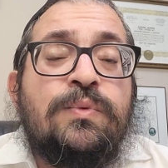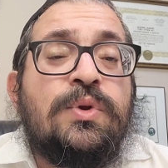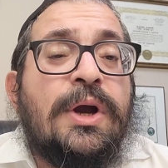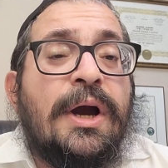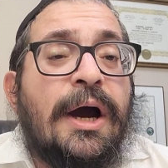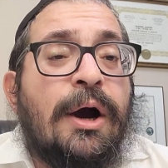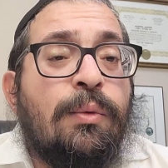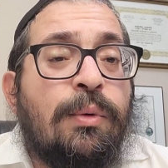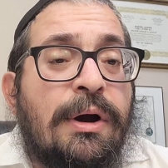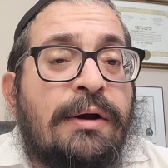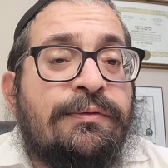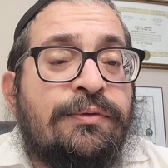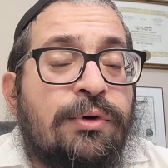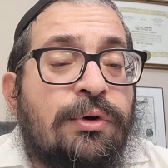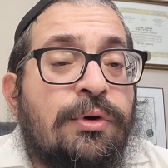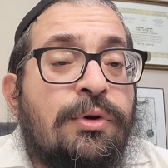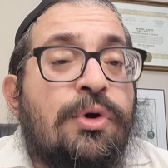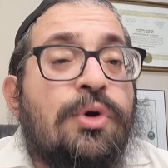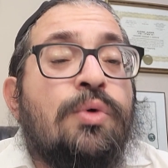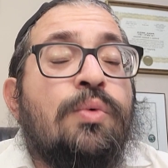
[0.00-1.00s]

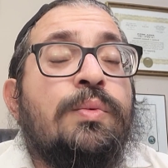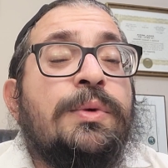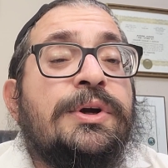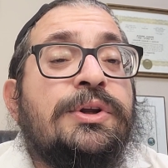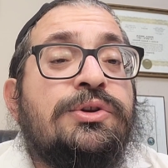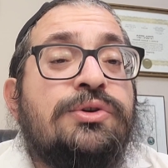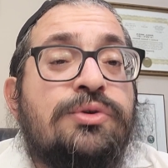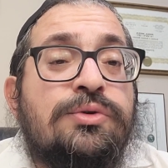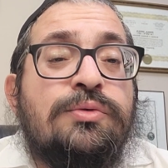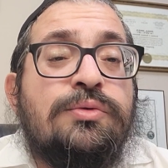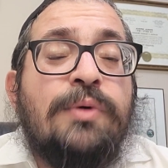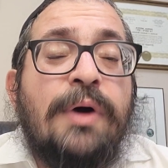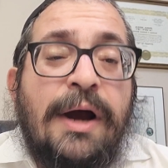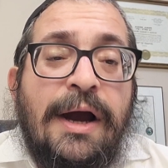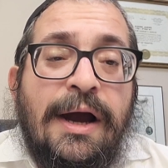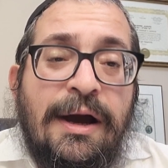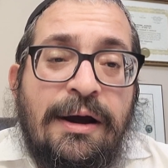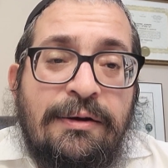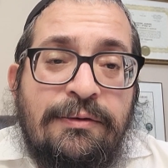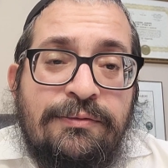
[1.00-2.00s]
However, we do
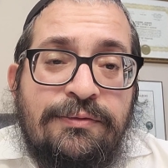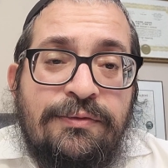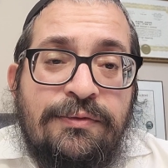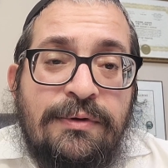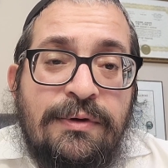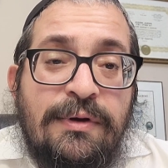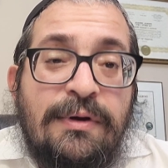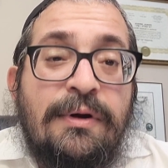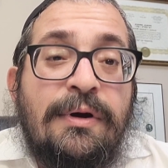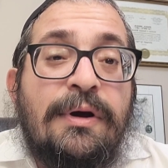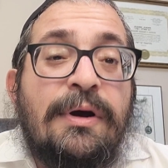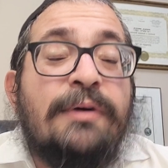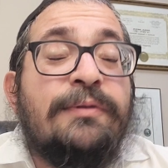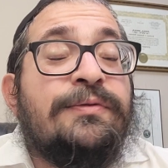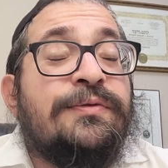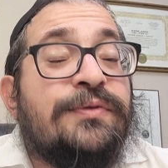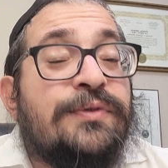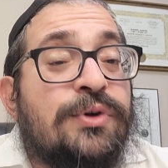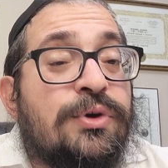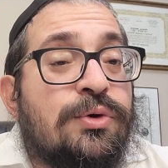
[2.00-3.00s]
have a
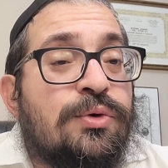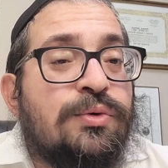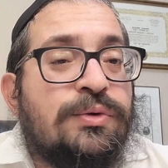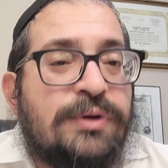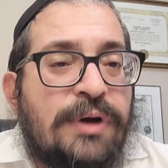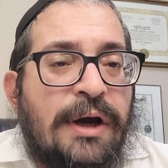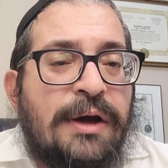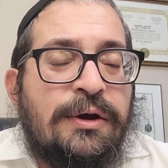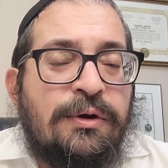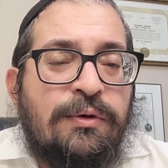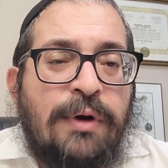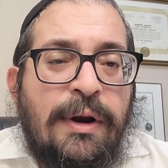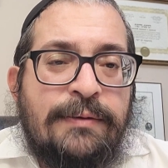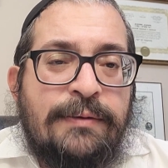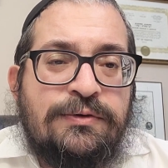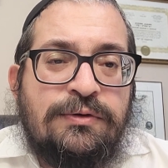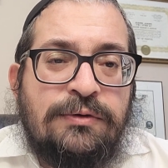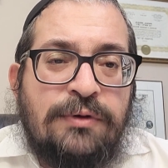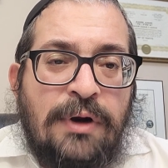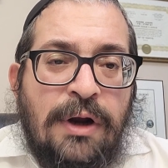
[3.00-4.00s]
few
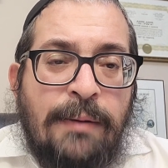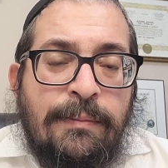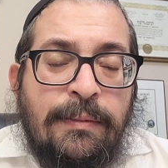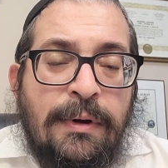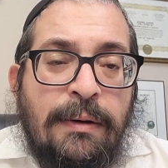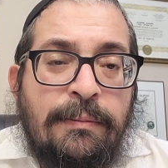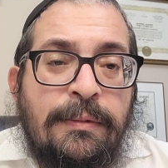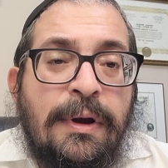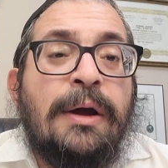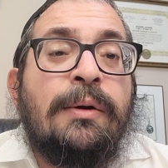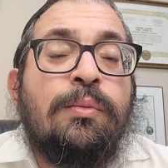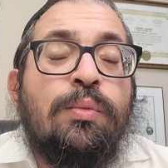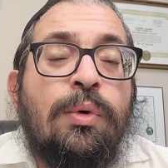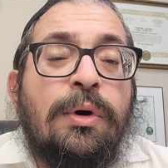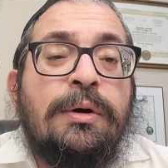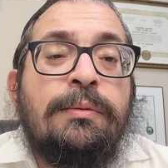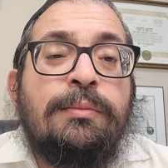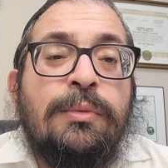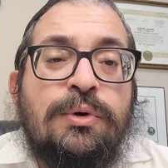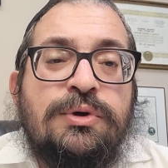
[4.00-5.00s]
diagrams from the Rambam, and
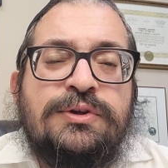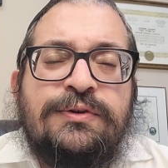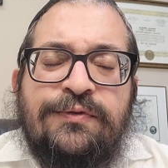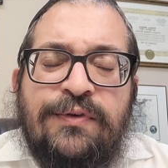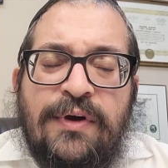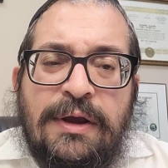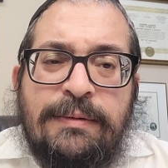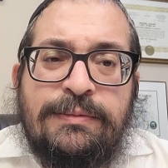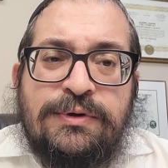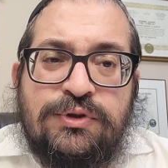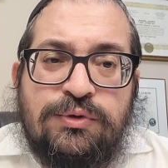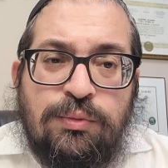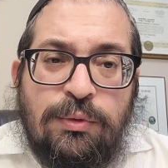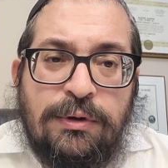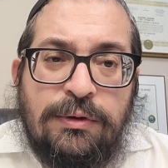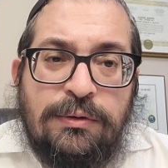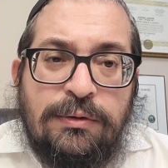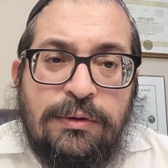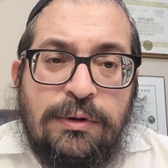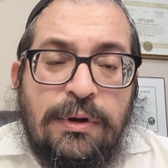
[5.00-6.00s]
one most famous
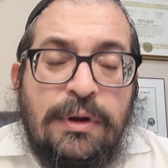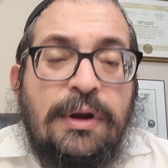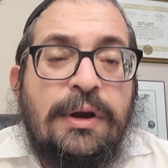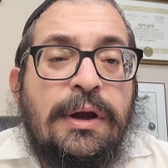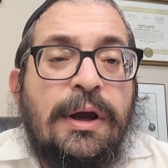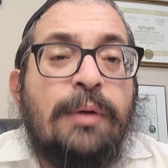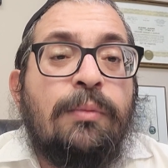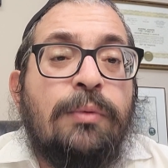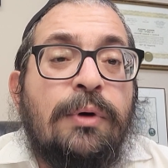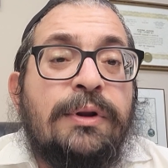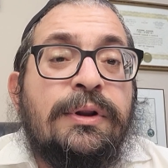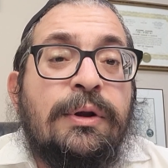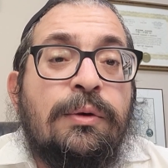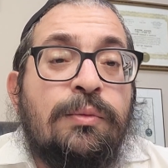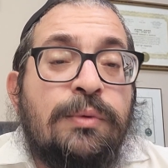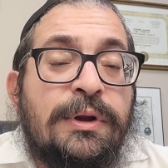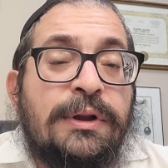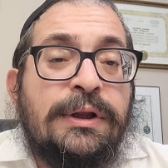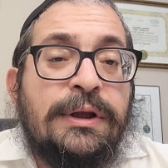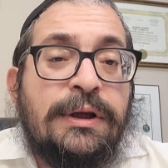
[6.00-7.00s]
one, and one that
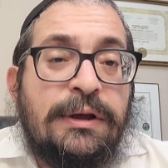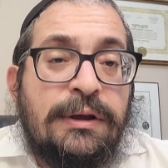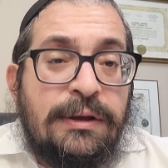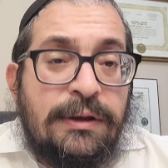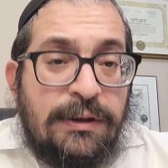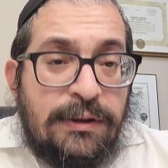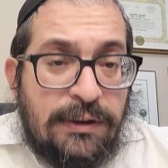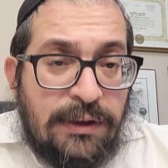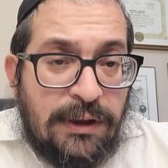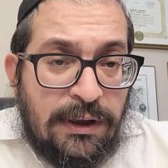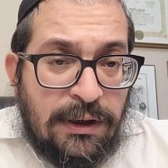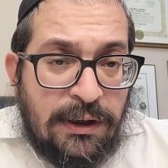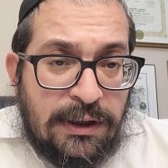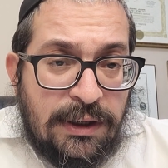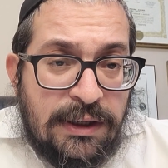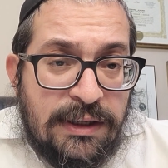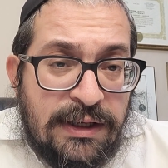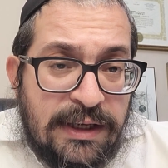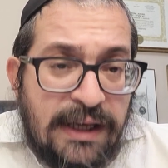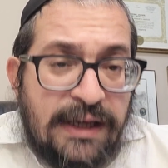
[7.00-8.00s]
really
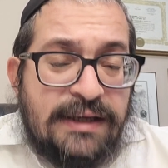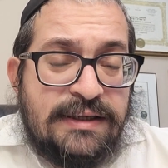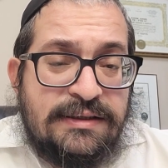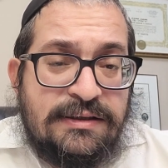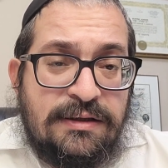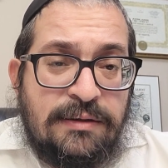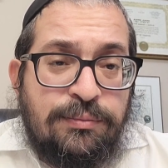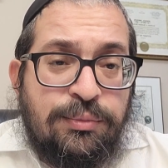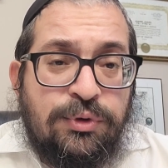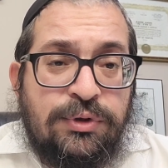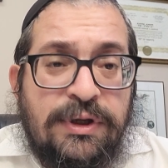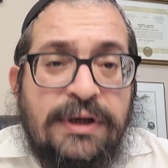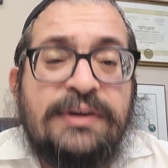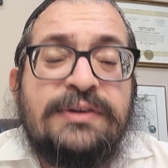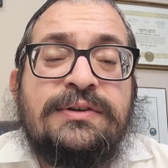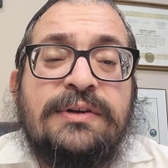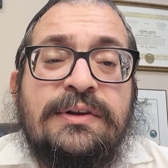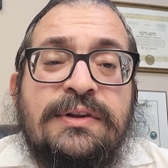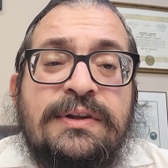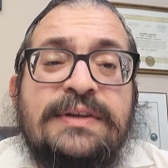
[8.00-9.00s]
connects and
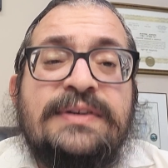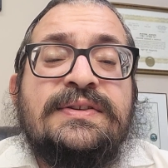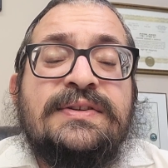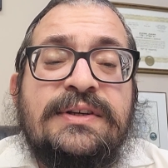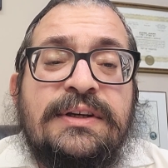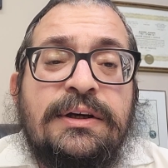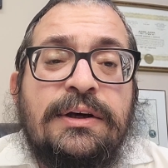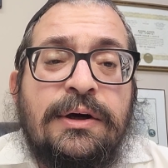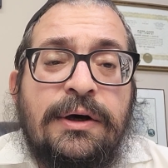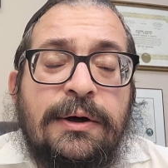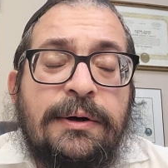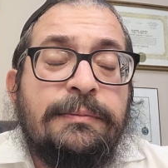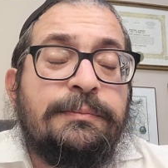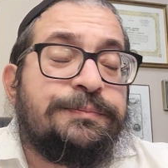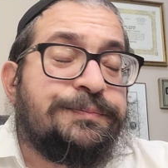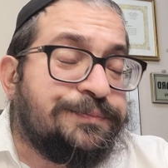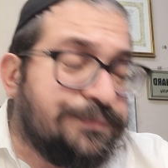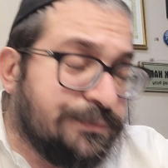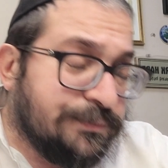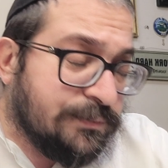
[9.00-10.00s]
pertains to this Sicha,
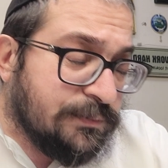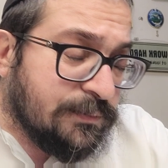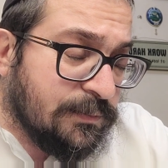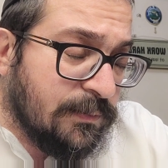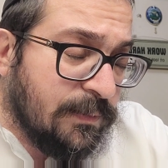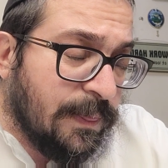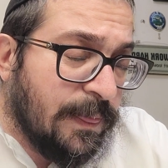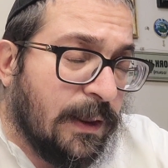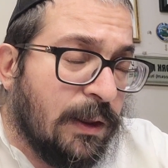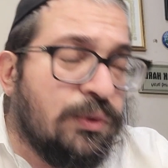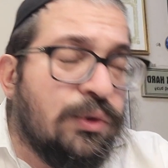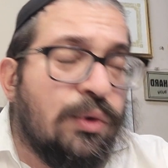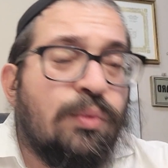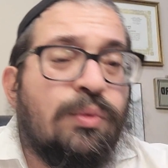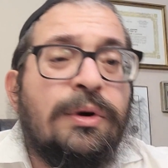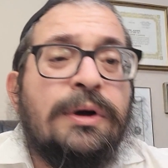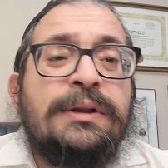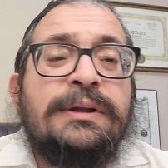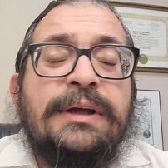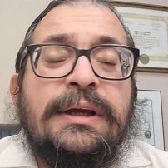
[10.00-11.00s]
the
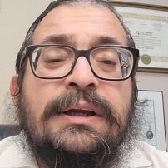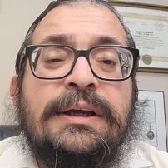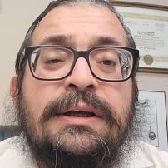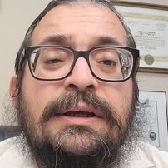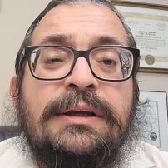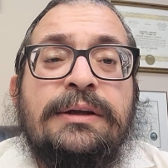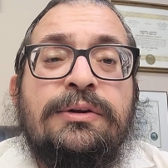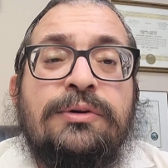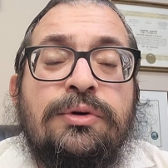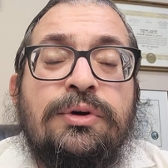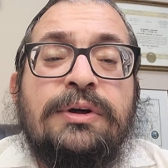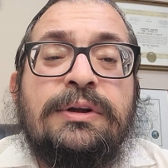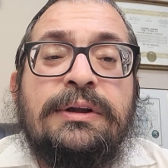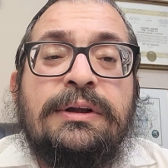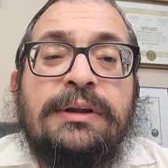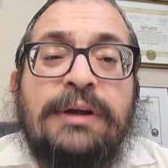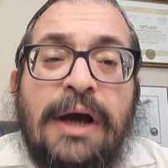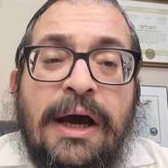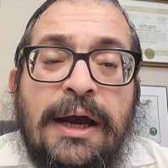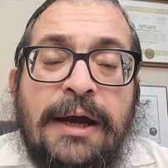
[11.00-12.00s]
one that he took the
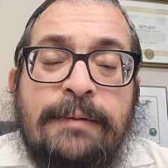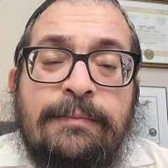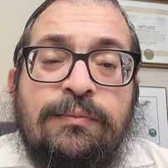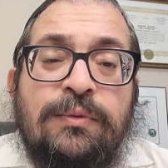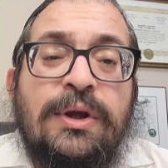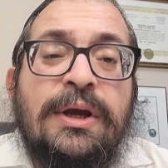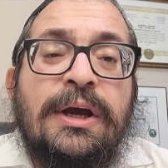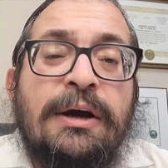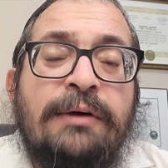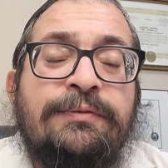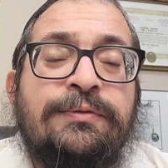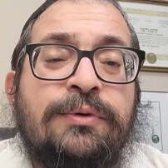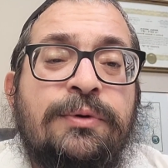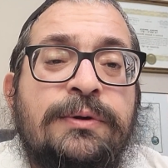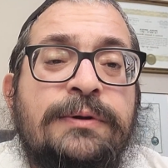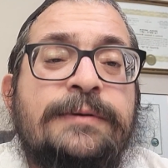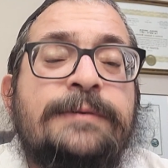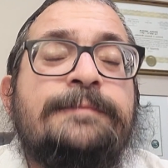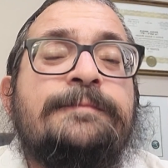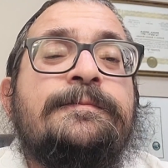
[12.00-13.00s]
time, the
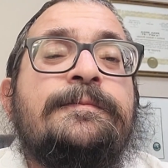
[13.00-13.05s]
effort,